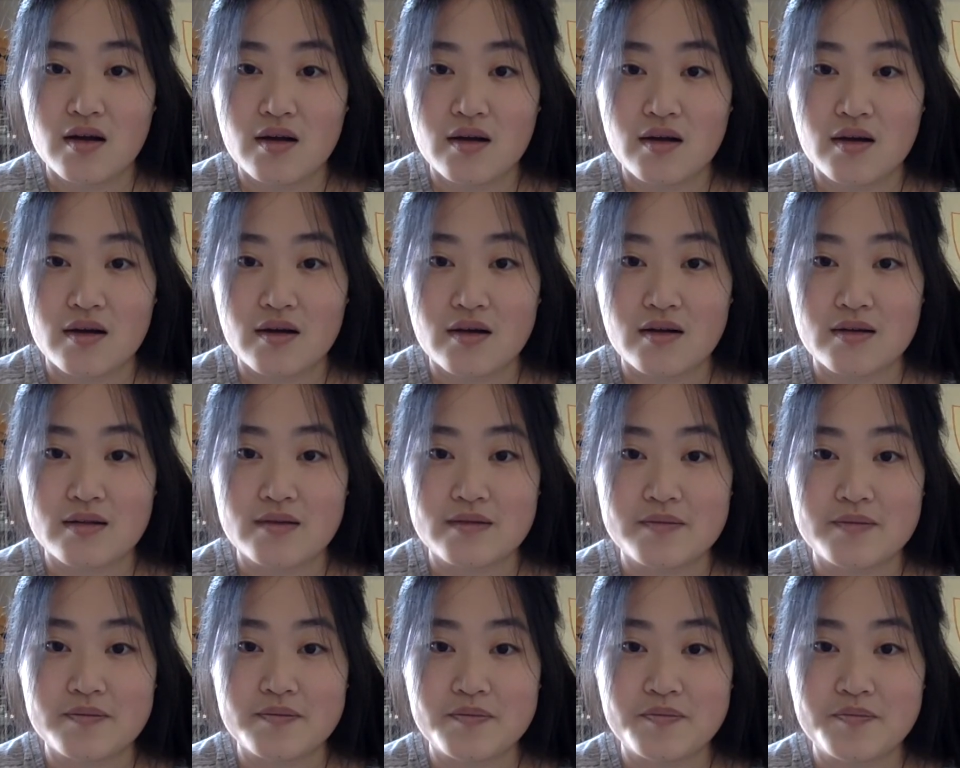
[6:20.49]

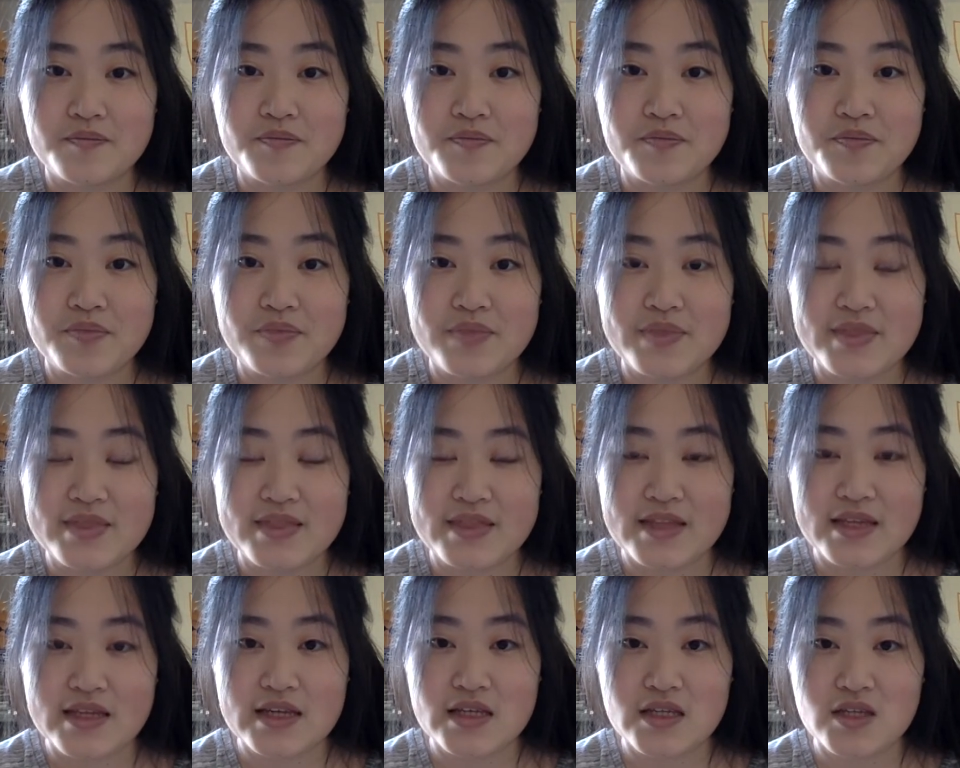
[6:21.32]
um,
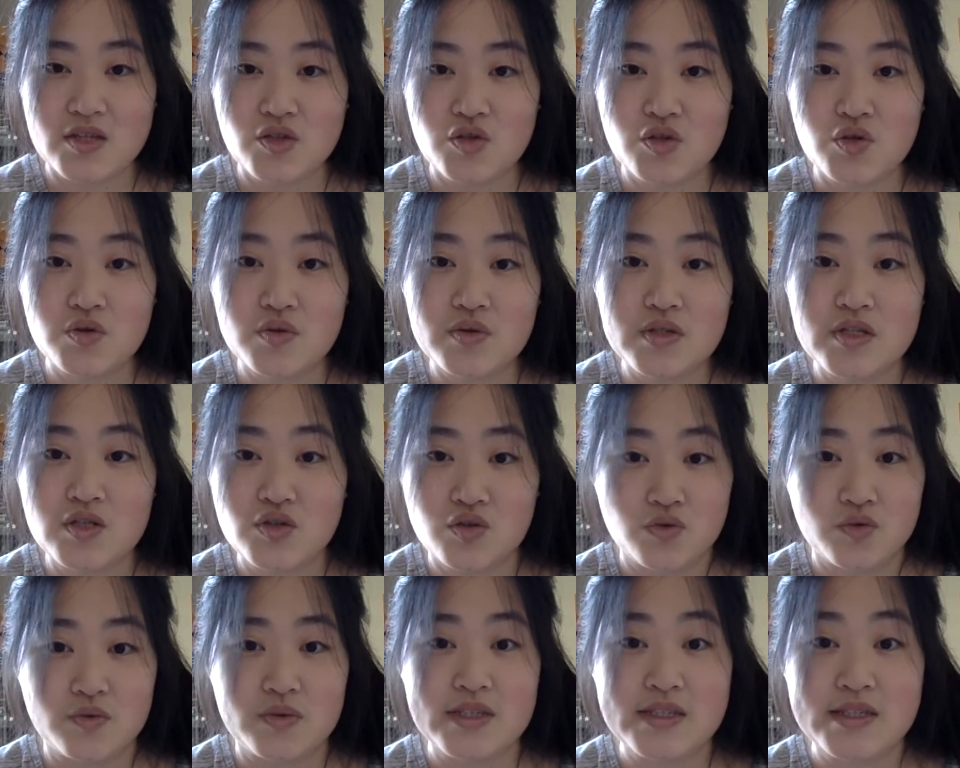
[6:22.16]
then you need
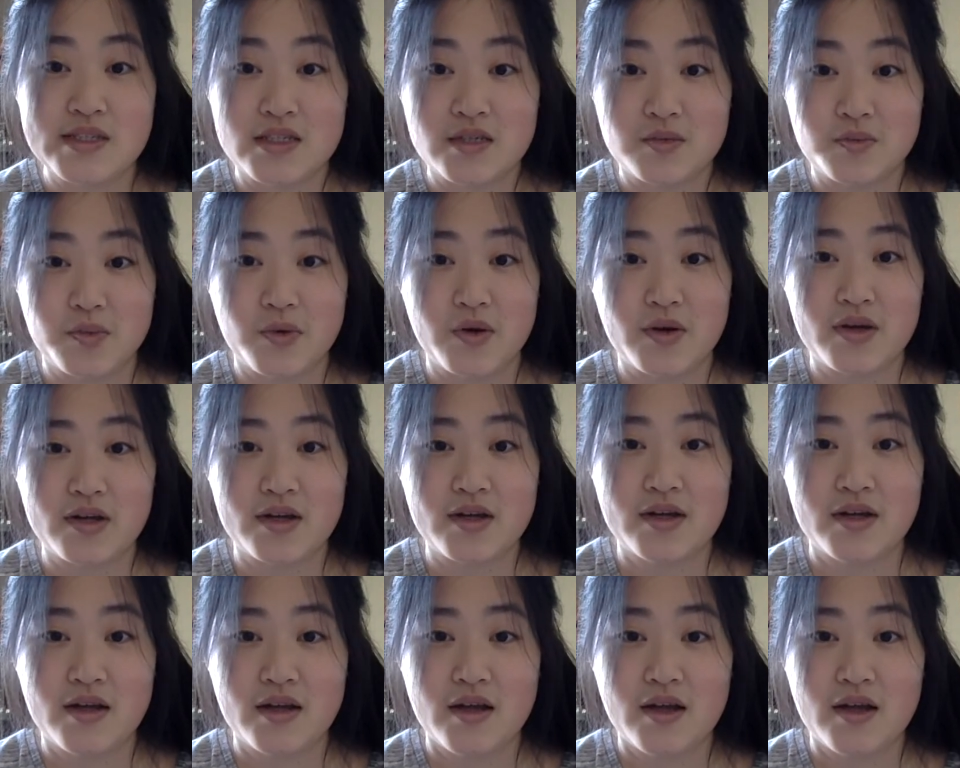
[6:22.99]
to read this book.